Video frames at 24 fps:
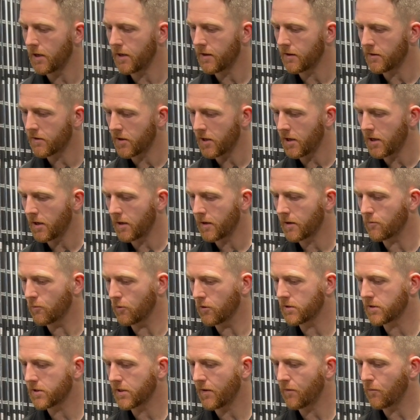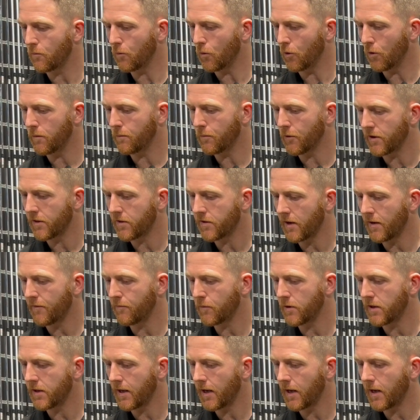You can see 171.7
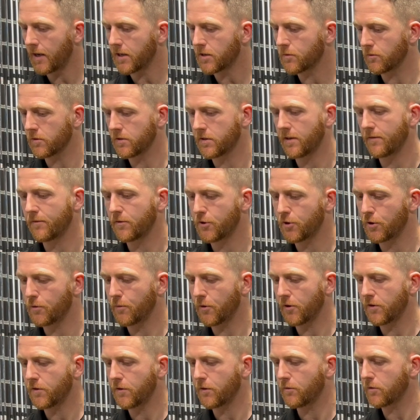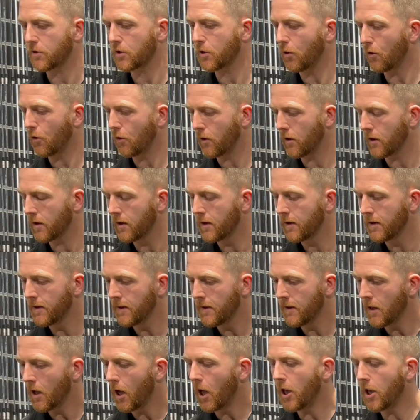with the LS, 172.2 with the Core.
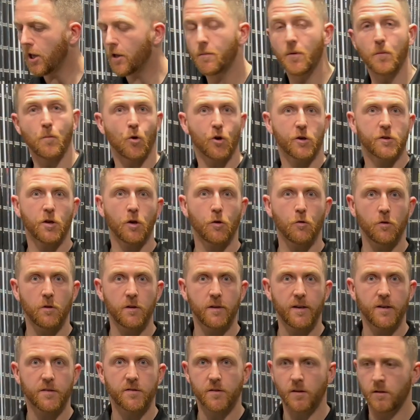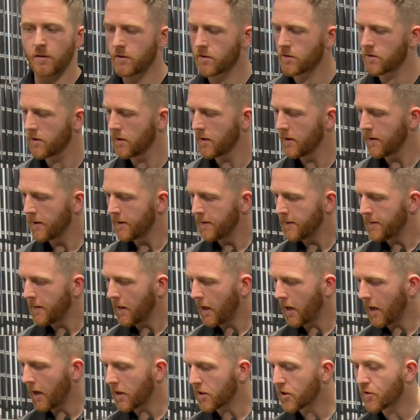A little bit more total distance.
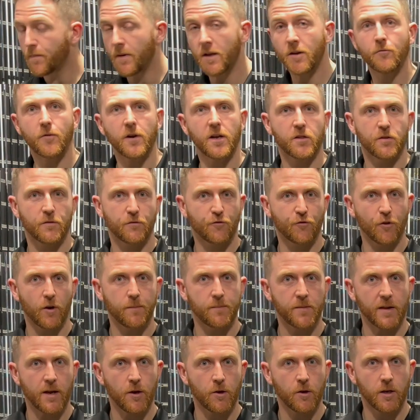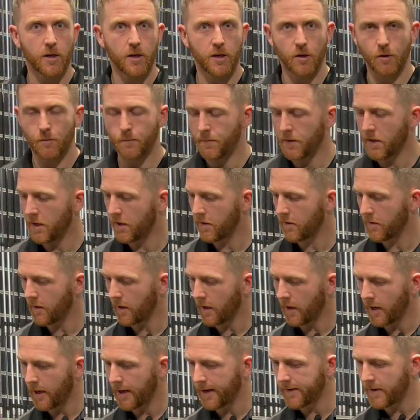Spin rates have dropped down a little bit.
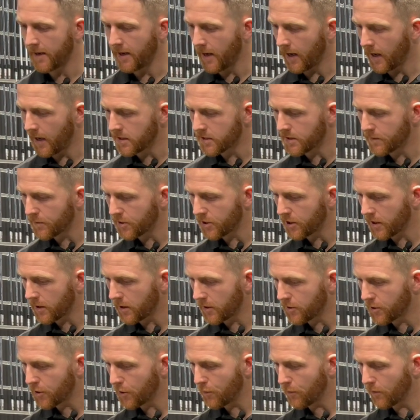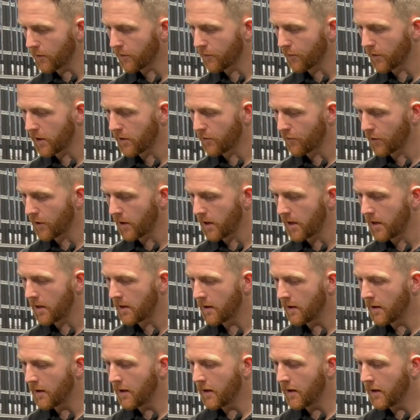The LS in particular, 2133.